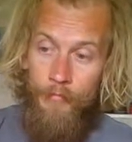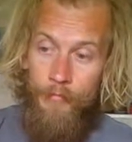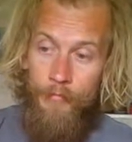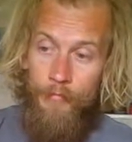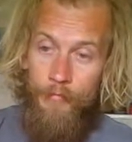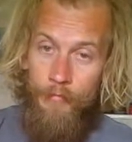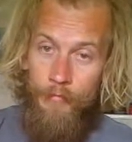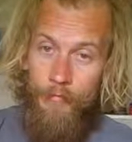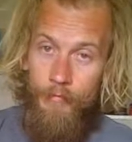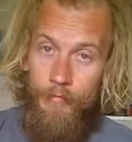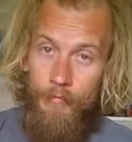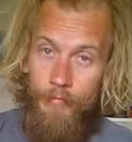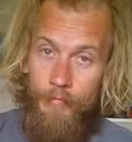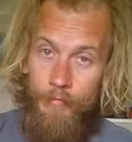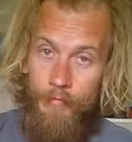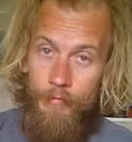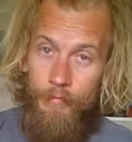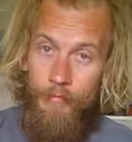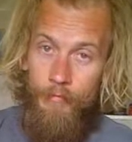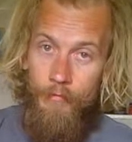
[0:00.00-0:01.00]

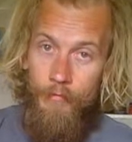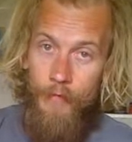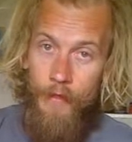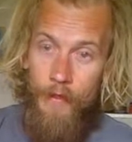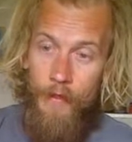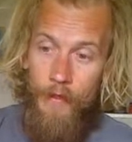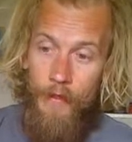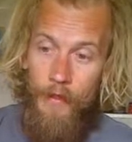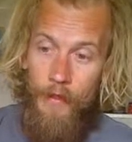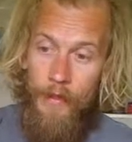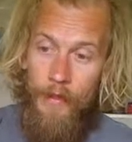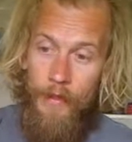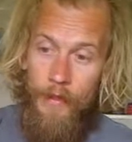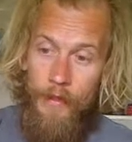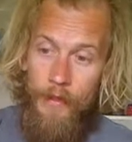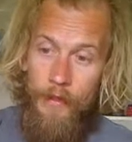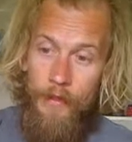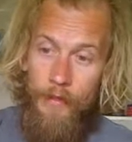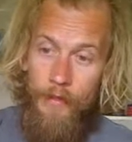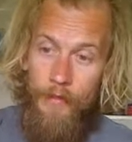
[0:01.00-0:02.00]

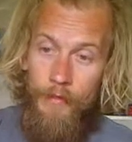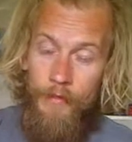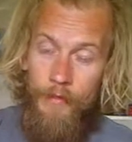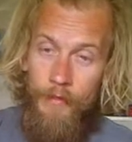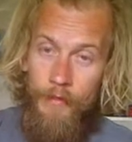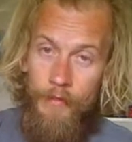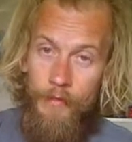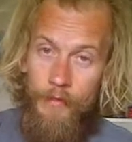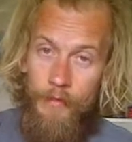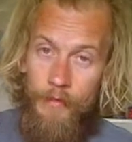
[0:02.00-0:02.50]
(no one is talking)